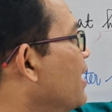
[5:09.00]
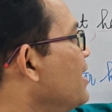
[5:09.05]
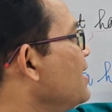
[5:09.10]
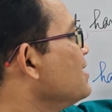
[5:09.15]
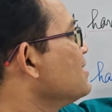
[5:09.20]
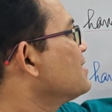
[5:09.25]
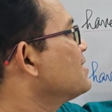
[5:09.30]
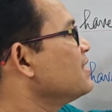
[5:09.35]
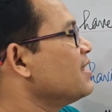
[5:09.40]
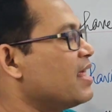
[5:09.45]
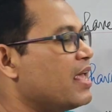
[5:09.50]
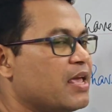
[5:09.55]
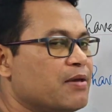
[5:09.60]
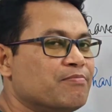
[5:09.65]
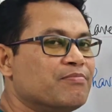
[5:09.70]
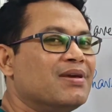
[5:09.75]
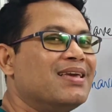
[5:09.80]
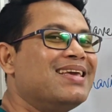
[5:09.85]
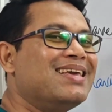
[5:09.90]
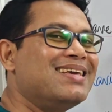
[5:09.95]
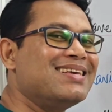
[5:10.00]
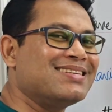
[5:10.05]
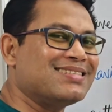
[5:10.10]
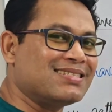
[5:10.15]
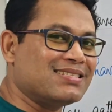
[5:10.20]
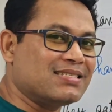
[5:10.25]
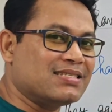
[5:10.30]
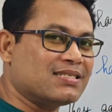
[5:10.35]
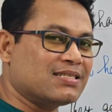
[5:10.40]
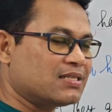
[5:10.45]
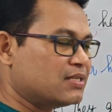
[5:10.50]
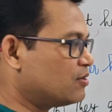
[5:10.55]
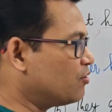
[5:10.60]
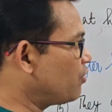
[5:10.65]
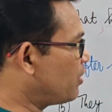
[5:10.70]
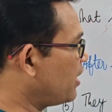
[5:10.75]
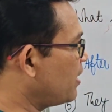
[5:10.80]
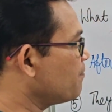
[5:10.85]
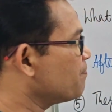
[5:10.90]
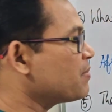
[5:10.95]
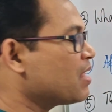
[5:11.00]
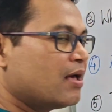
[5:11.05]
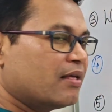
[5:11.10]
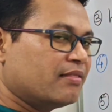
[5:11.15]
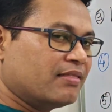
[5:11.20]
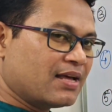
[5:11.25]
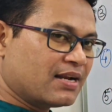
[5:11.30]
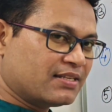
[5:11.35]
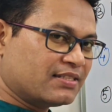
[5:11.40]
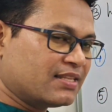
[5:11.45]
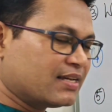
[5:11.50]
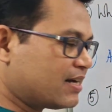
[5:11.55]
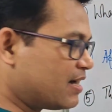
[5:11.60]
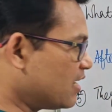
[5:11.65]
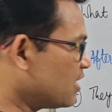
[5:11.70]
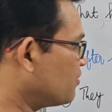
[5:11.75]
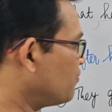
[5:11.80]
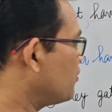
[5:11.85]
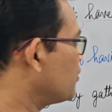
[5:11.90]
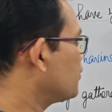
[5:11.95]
his name is? Okay, that is the correct